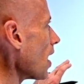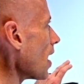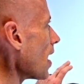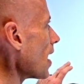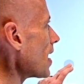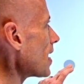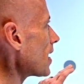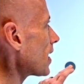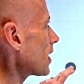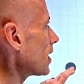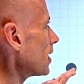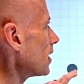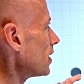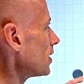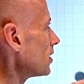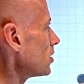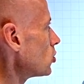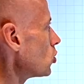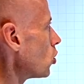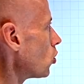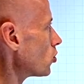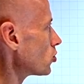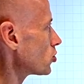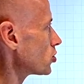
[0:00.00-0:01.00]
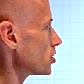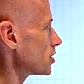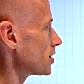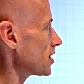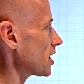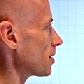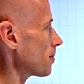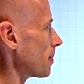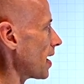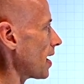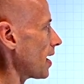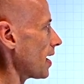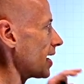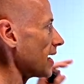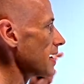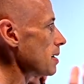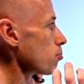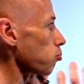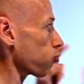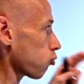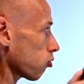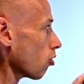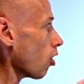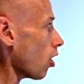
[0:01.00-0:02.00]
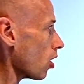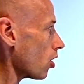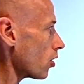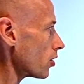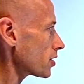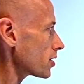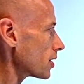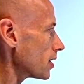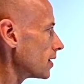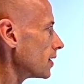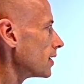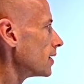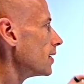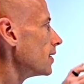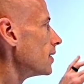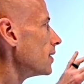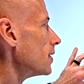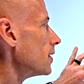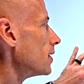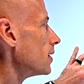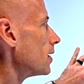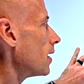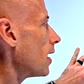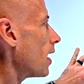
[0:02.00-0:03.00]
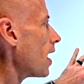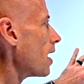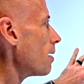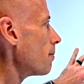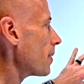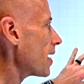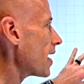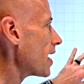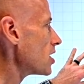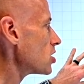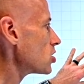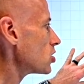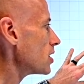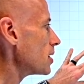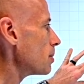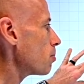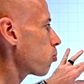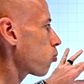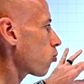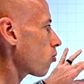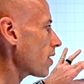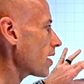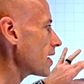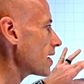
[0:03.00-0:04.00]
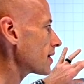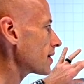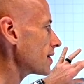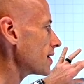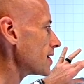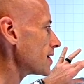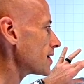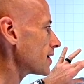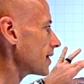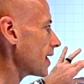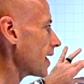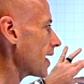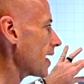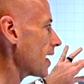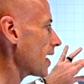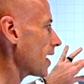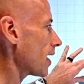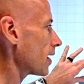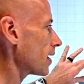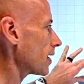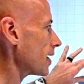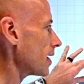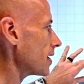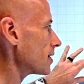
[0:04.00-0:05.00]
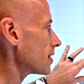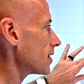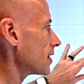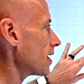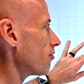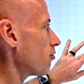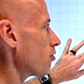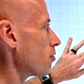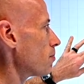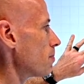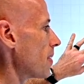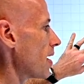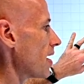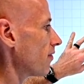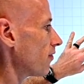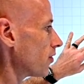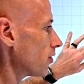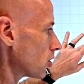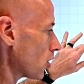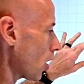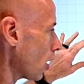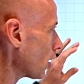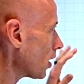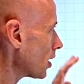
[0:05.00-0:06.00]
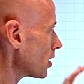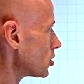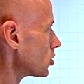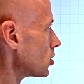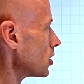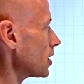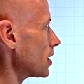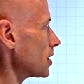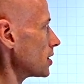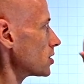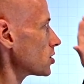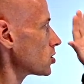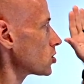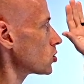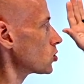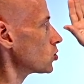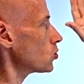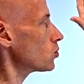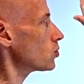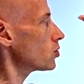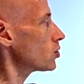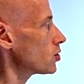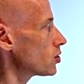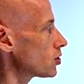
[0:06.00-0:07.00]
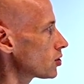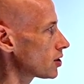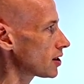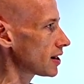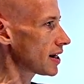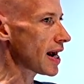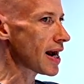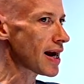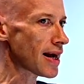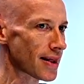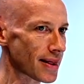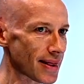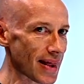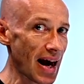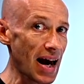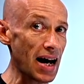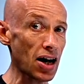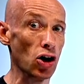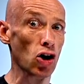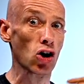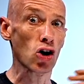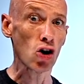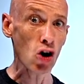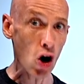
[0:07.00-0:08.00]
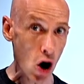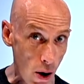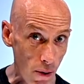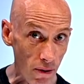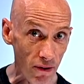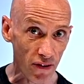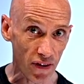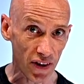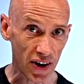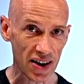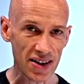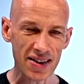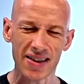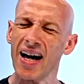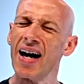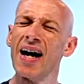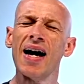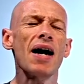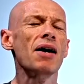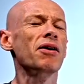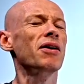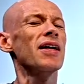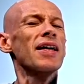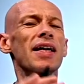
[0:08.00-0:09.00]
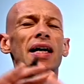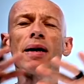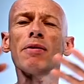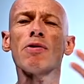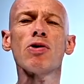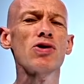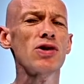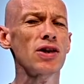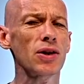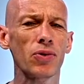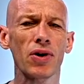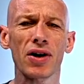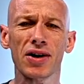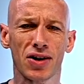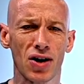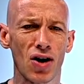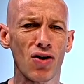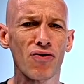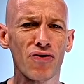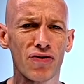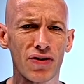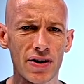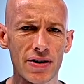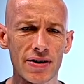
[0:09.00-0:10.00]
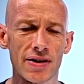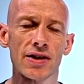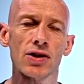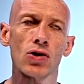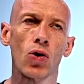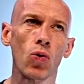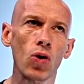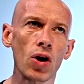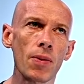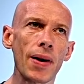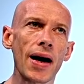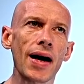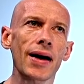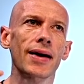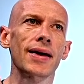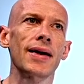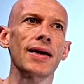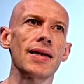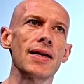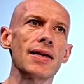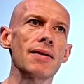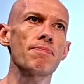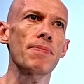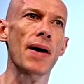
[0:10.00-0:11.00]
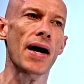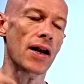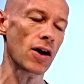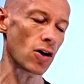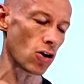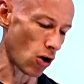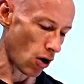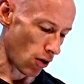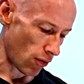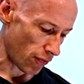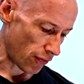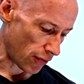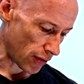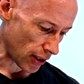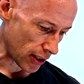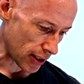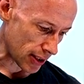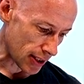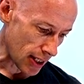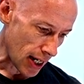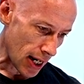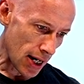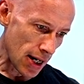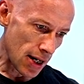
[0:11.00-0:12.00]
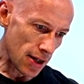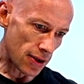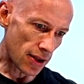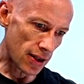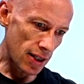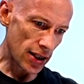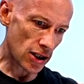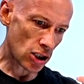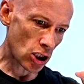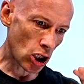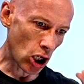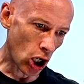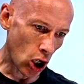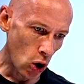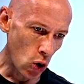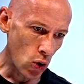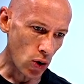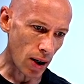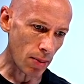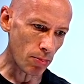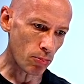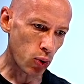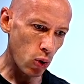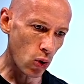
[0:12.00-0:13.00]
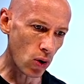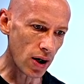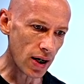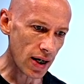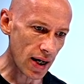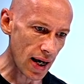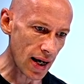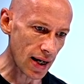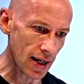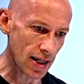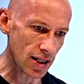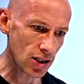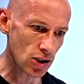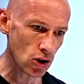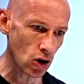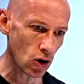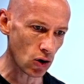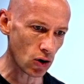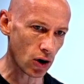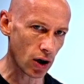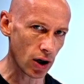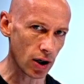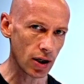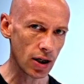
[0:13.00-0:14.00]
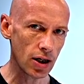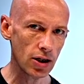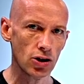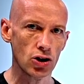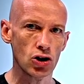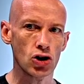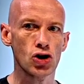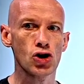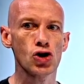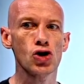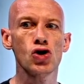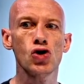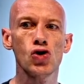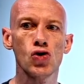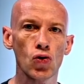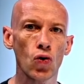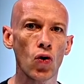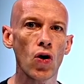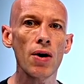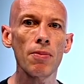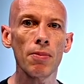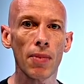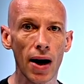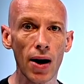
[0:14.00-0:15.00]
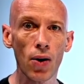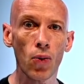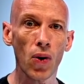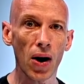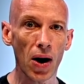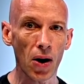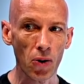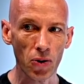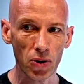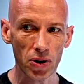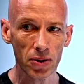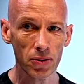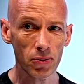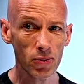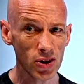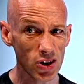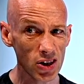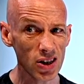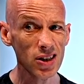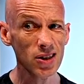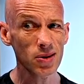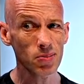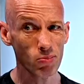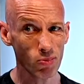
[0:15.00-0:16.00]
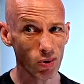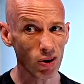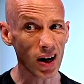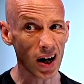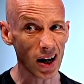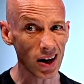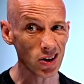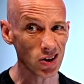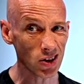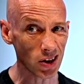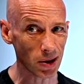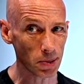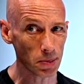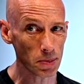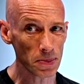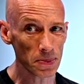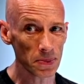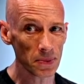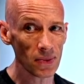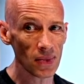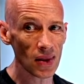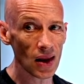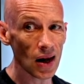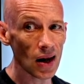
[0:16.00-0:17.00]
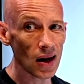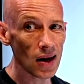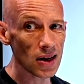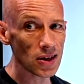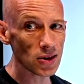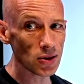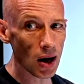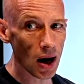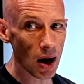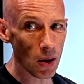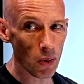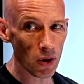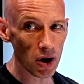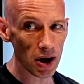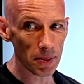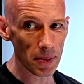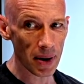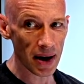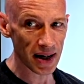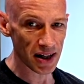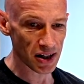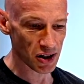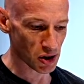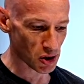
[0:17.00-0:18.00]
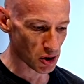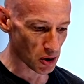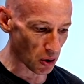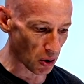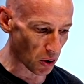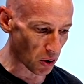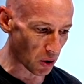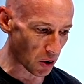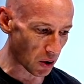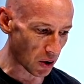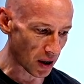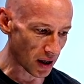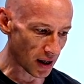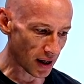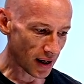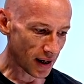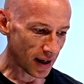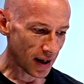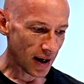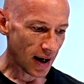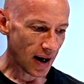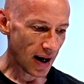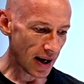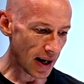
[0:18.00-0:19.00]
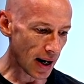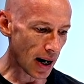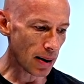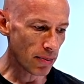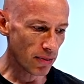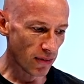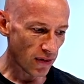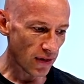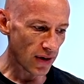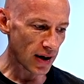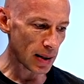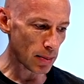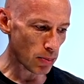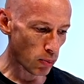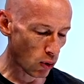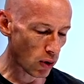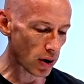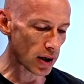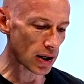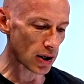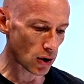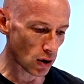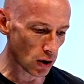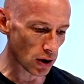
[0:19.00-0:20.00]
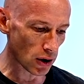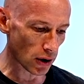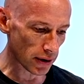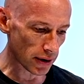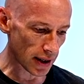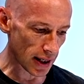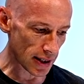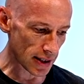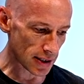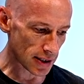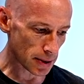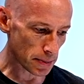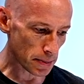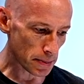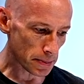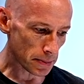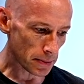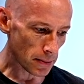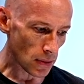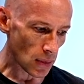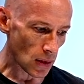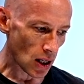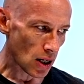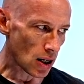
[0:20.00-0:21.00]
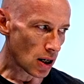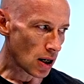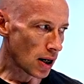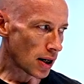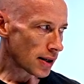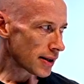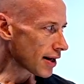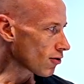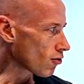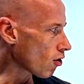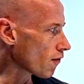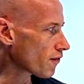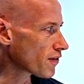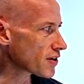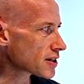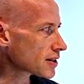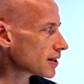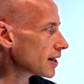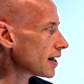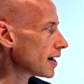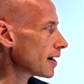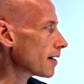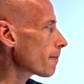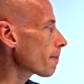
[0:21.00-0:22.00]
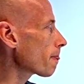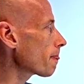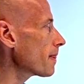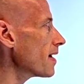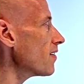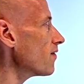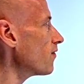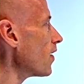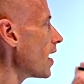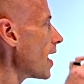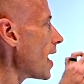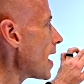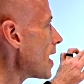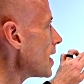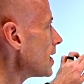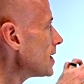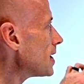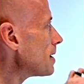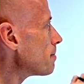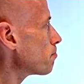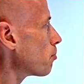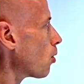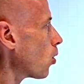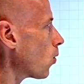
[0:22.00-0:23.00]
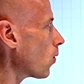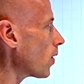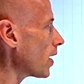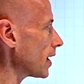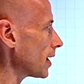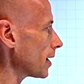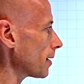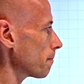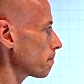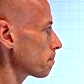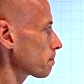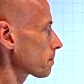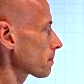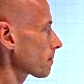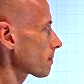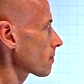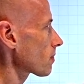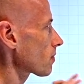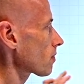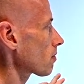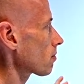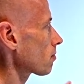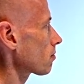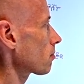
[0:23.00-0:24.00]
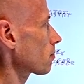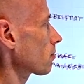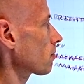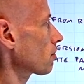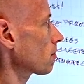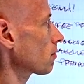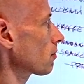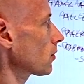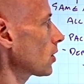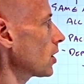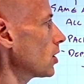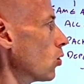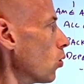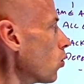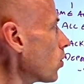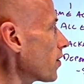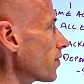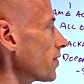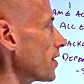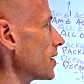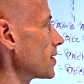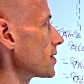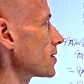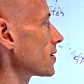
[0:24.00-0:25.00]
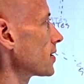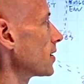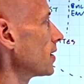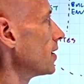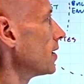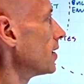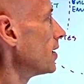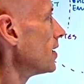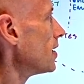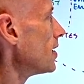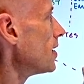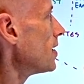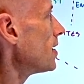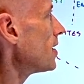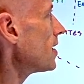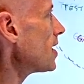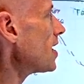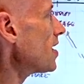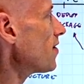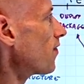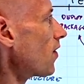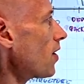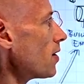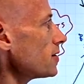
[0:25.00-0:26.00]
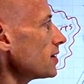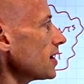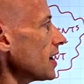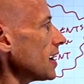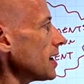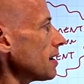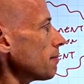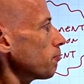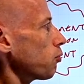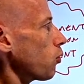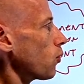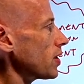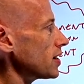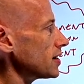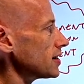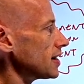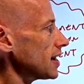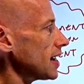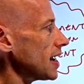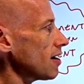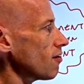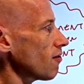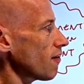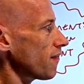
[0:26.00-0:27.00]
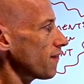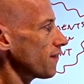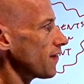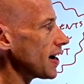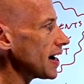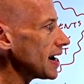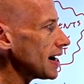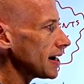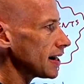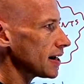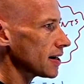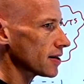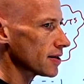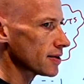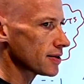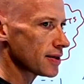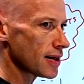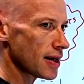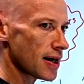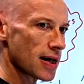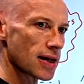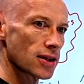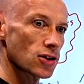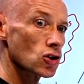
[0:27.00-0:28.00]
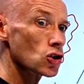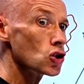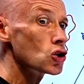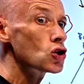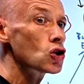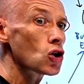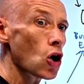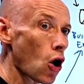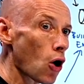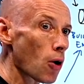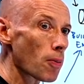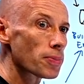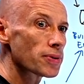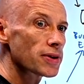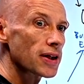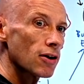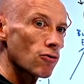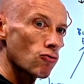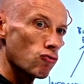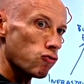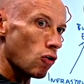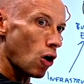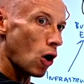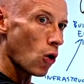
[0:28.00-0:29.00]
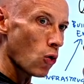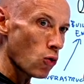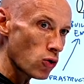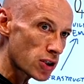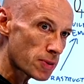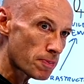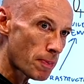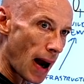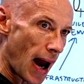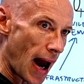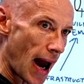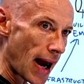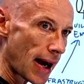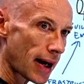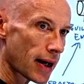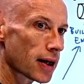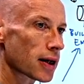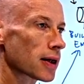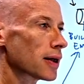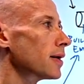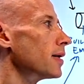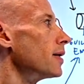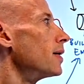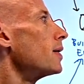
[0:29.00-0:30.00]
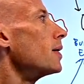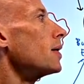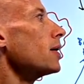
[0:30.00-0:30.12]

I can not just think about, hey, prod, I may actually break this down into different methodologies to get that confidence. I'm going to keep using the word confidence. It's all about getting better confidence that this code I'm putting in is not going to destroy my world, which is production. So I want to make sure, hey, I'm feeling pretty good on this. Now, obviously, if at any point in all of this. If I was hitting points here of failures, it stops, it rolls back,